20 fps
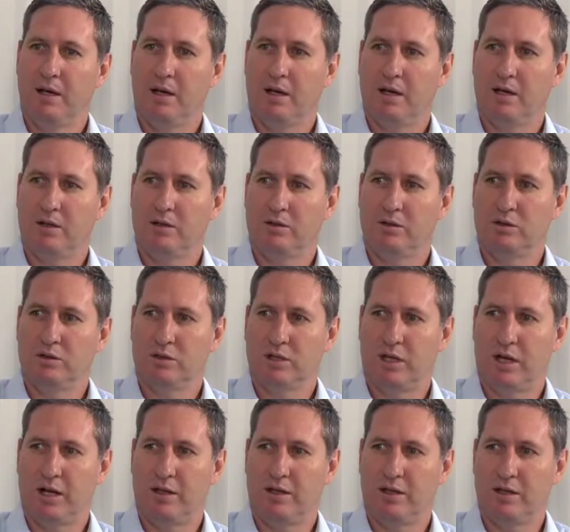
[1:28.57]
uh, to
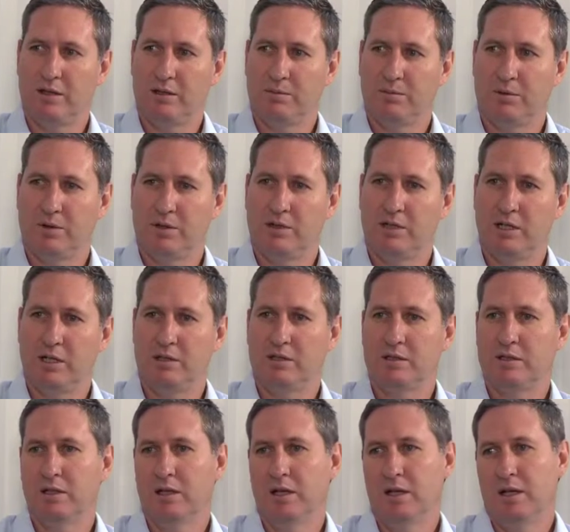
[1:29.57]
sign these
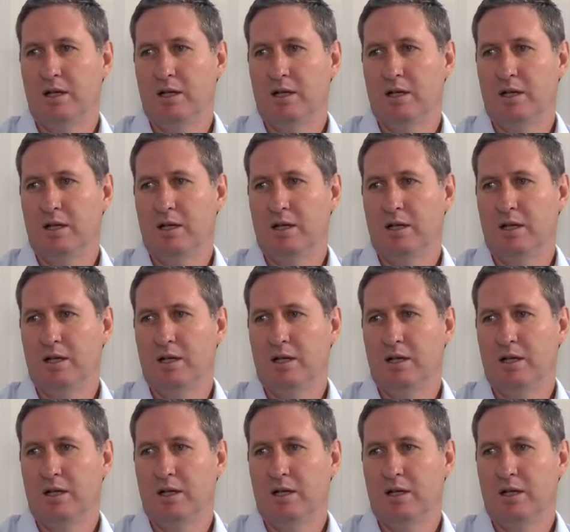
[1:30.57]
projects.